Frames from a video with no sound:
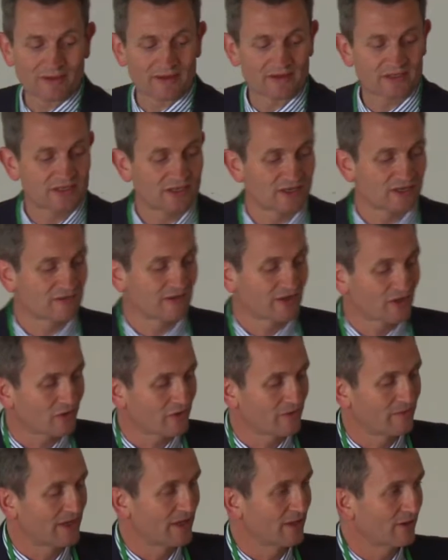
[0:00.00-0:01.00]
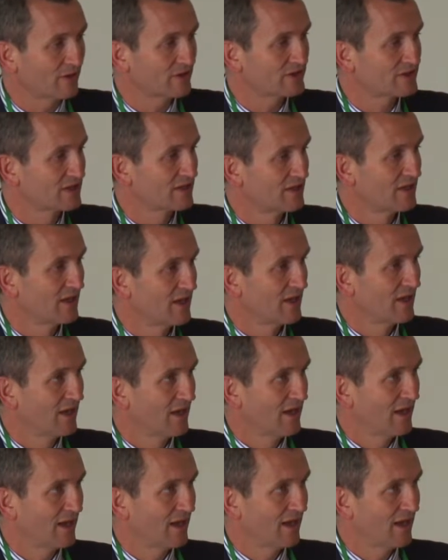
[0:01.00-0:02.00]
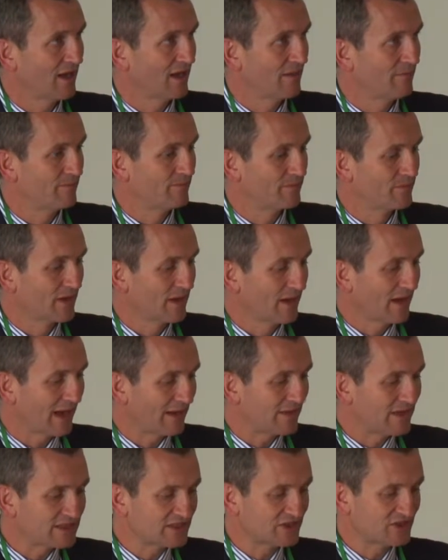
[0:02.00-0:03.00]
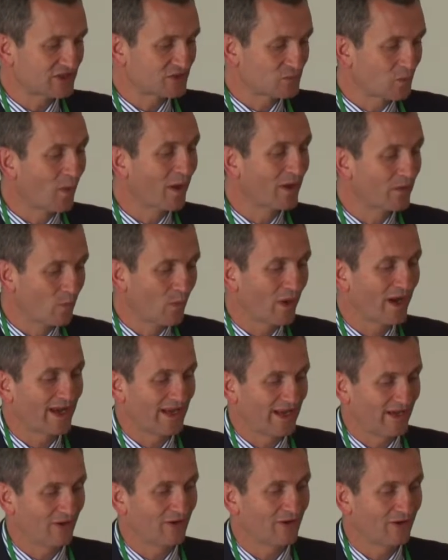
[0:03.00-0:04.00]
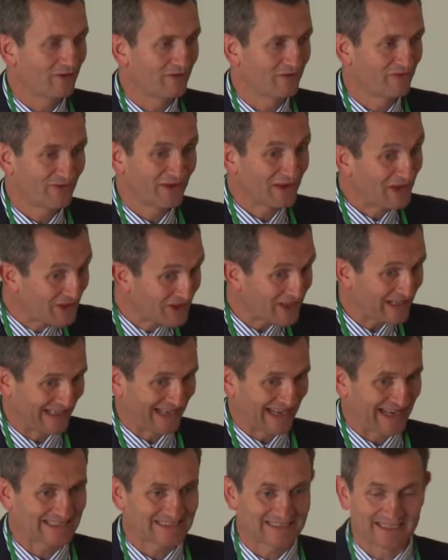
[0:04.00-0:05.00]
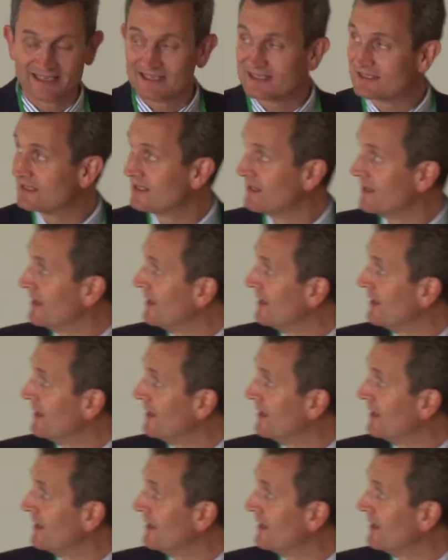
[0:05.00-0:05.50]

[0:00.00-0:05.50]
about the circular economy a lot, and this is just one way of looking at it.